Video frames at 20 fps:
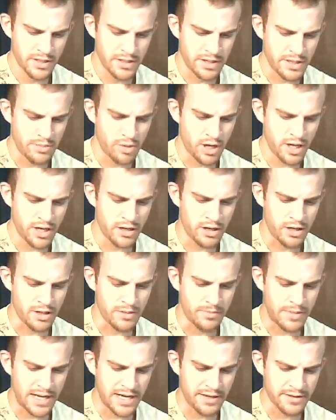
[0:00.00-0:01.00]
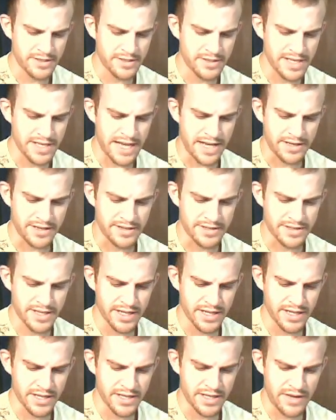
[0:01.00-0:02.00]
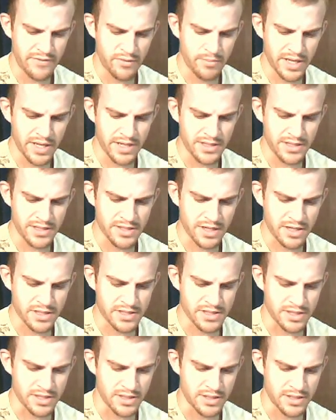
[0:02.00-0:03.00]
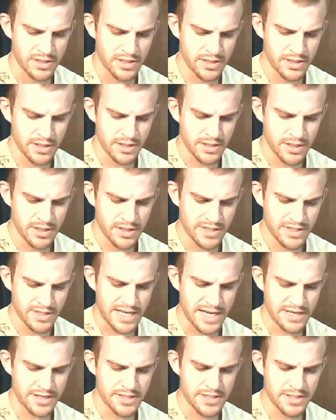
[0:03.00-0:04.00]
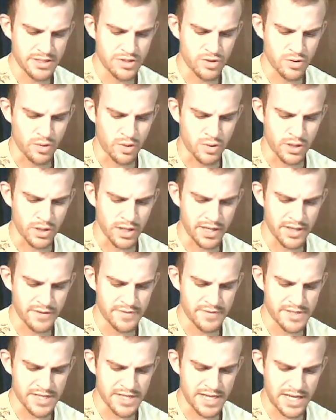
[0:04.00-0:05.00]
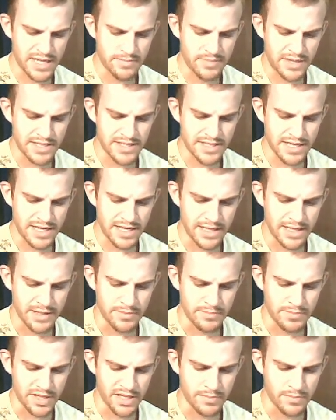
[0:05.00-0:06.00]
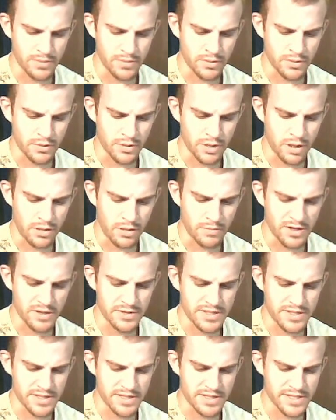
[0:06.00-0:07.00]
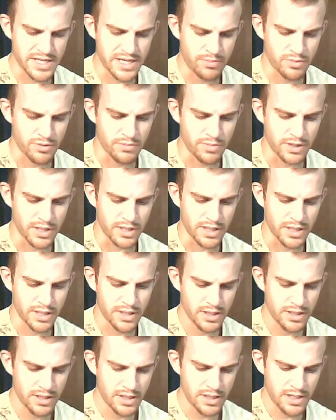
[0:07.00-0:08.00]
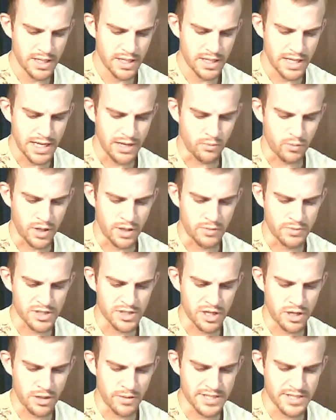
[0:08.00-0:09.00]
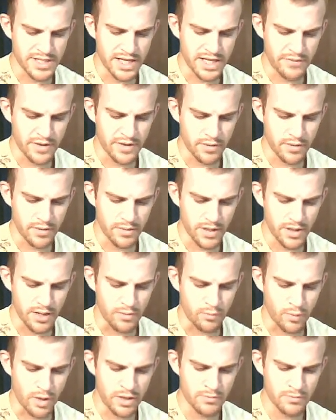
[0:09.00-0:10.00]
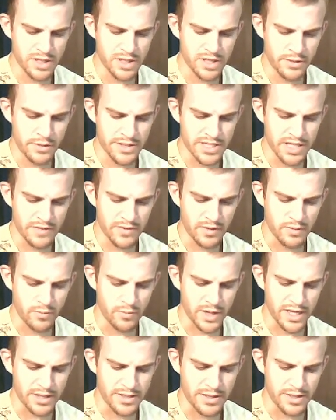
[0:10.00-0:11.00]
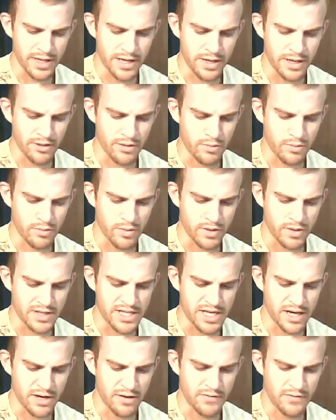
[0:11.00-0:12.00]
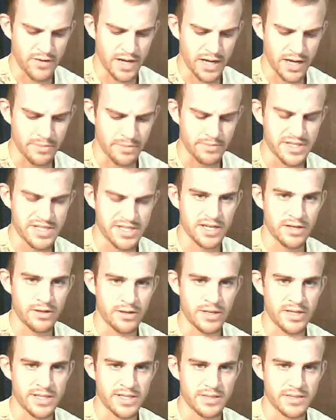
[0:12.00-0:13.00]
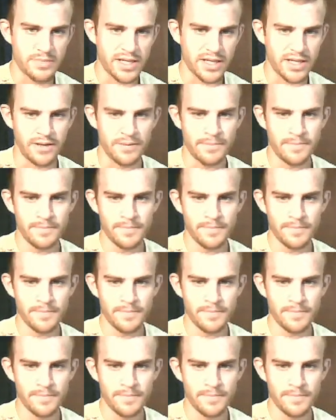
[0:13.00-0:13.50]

They brought on a mild sadness that could never be exhausted. Sadness and joy lived side by side in people, almost inseparably, and one was always giving way to the other with a terrifying, mysterious speed.